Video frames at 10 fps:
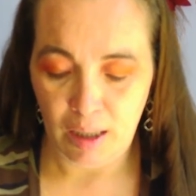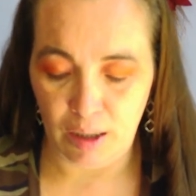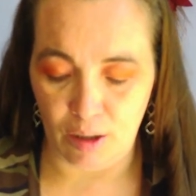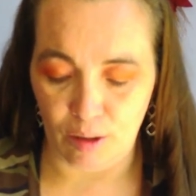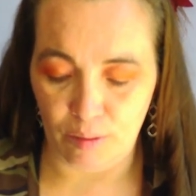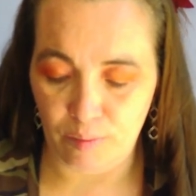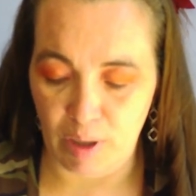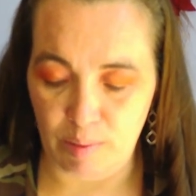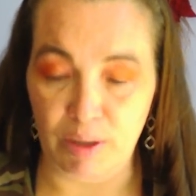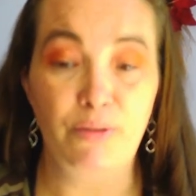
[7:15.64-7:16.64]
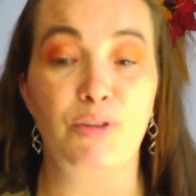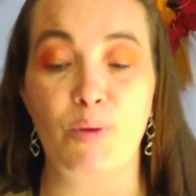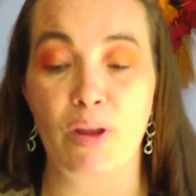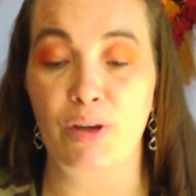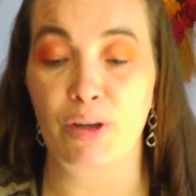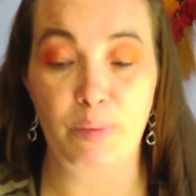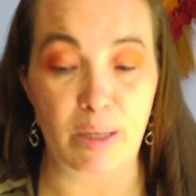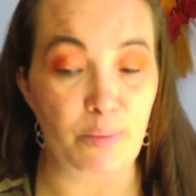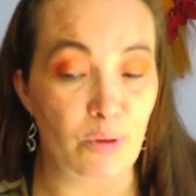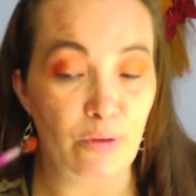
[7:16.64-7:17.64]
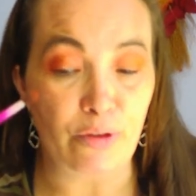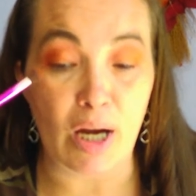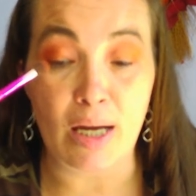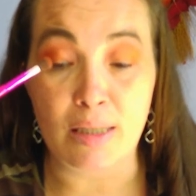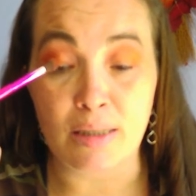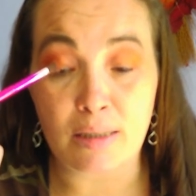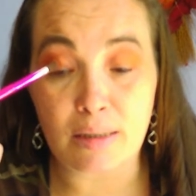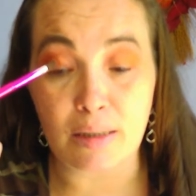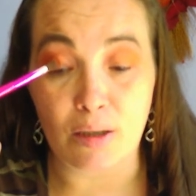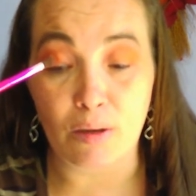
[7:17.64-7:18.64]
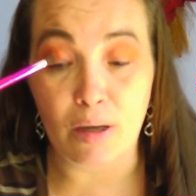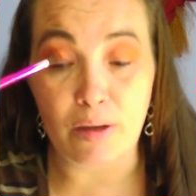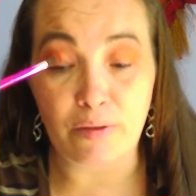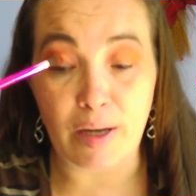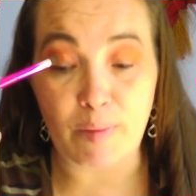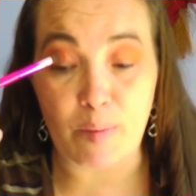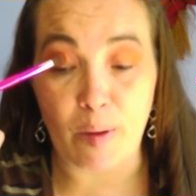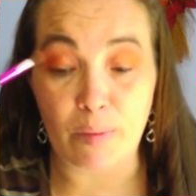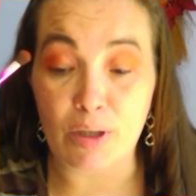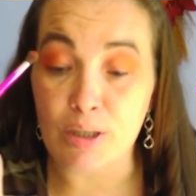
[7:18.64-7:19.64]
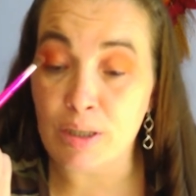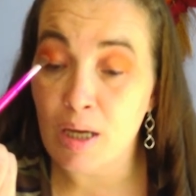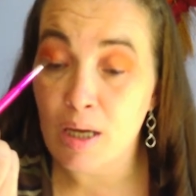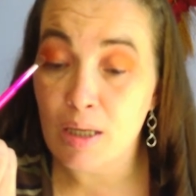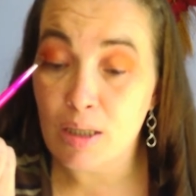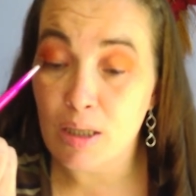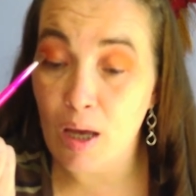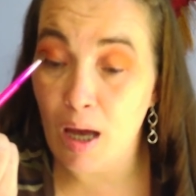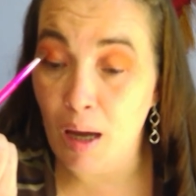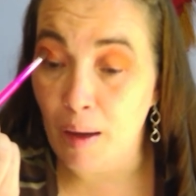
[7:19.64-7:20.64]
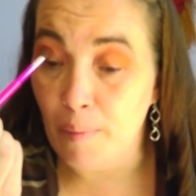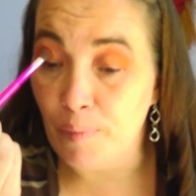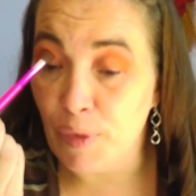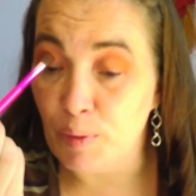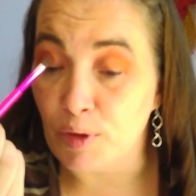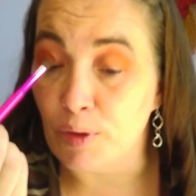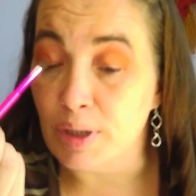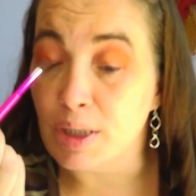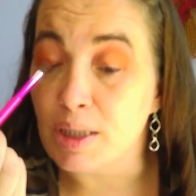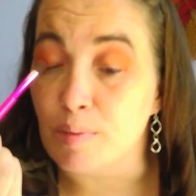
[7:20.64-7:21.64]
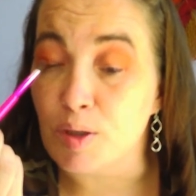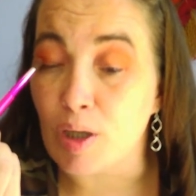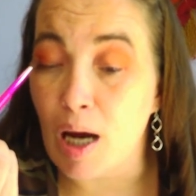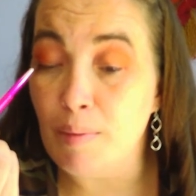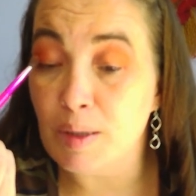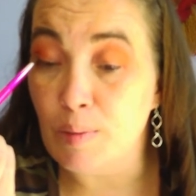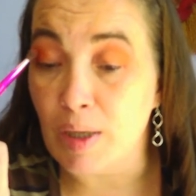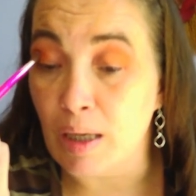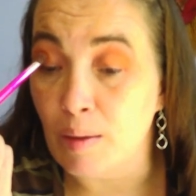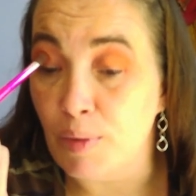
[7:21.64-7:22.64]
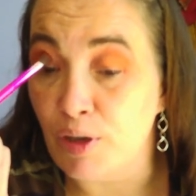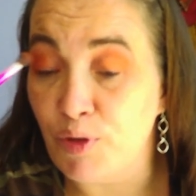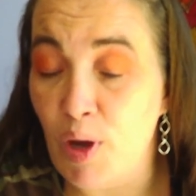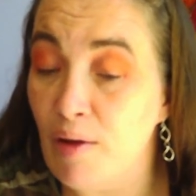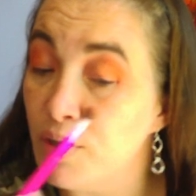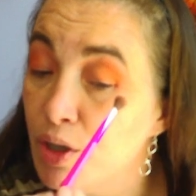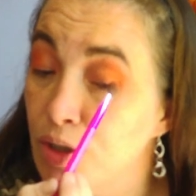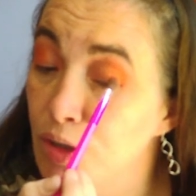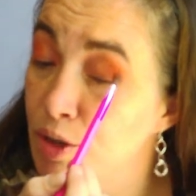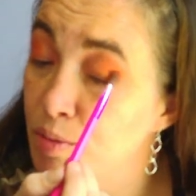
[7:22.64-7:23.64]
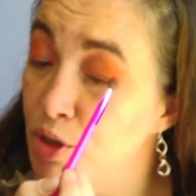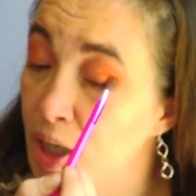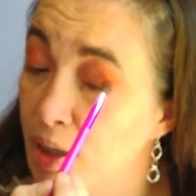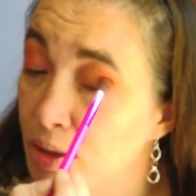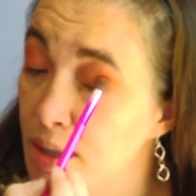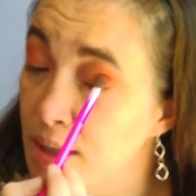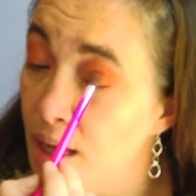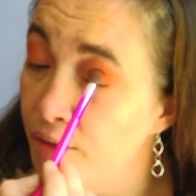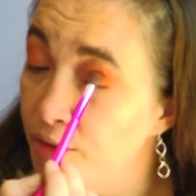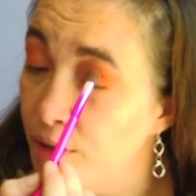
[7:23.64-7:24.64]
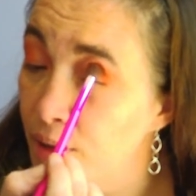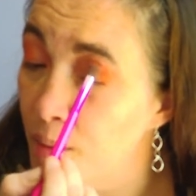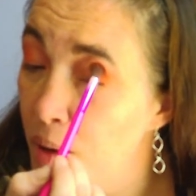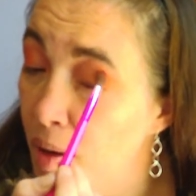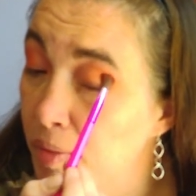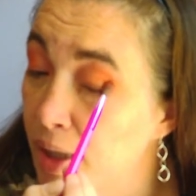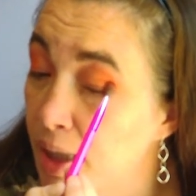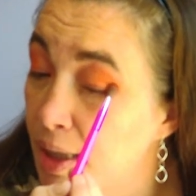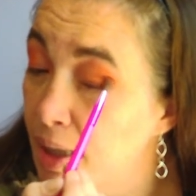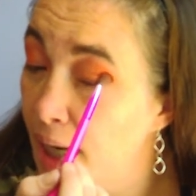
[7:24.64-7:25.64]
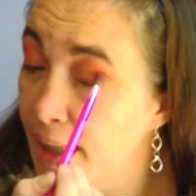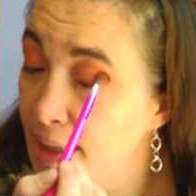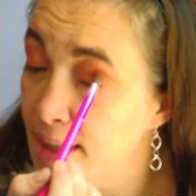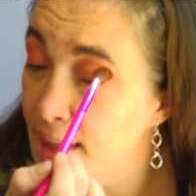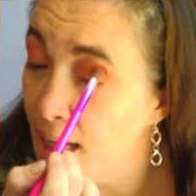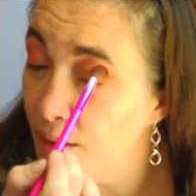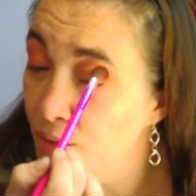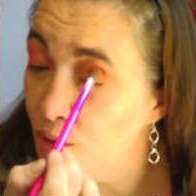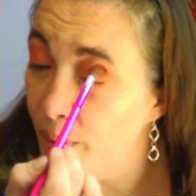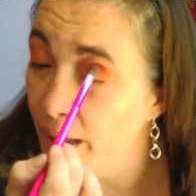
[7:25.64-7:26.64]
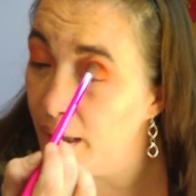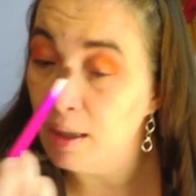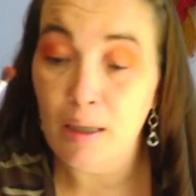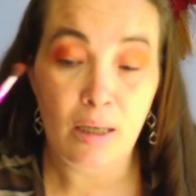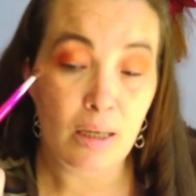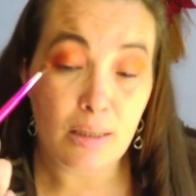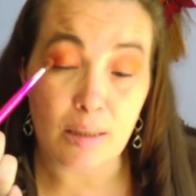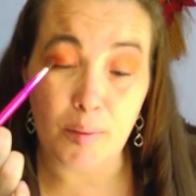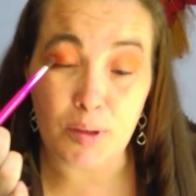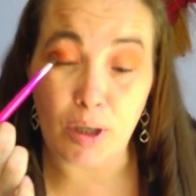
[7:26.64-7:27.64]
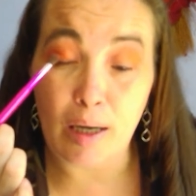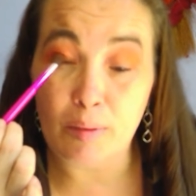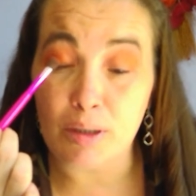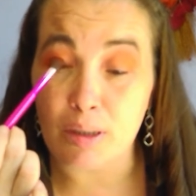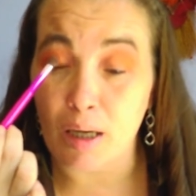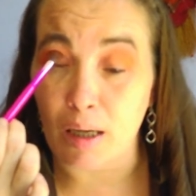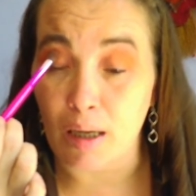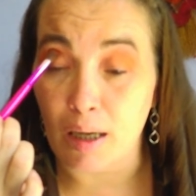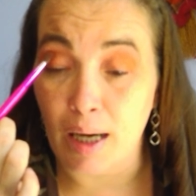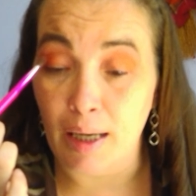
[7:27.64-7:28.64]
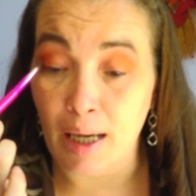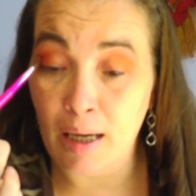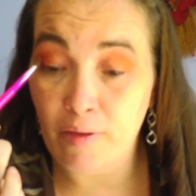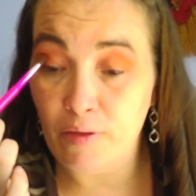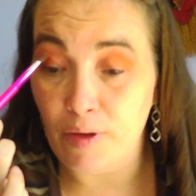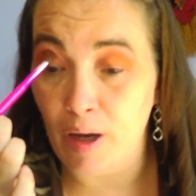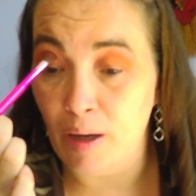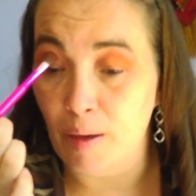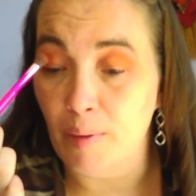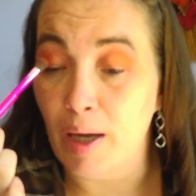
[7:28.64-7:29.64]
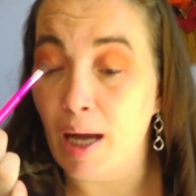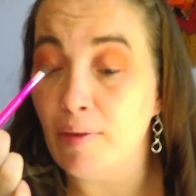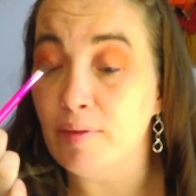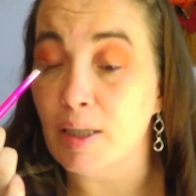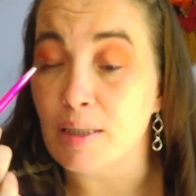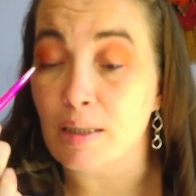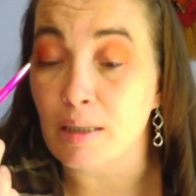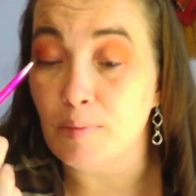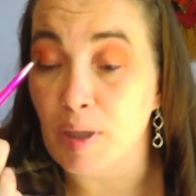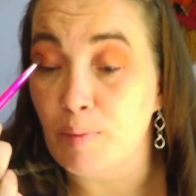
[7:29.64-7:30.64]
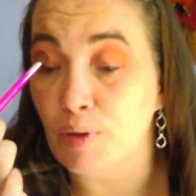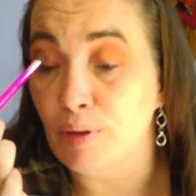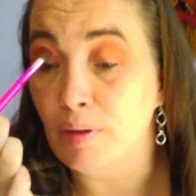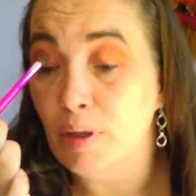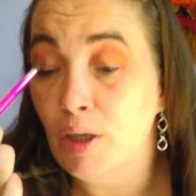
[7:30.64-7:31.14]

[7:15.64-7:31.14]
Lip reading: you know, maybe a few other people, friends, you know, other family members were going to subscribe to me. But if you have your YouTube channel set for public, then I can tell who my subscribers are. And I have a half a dozen people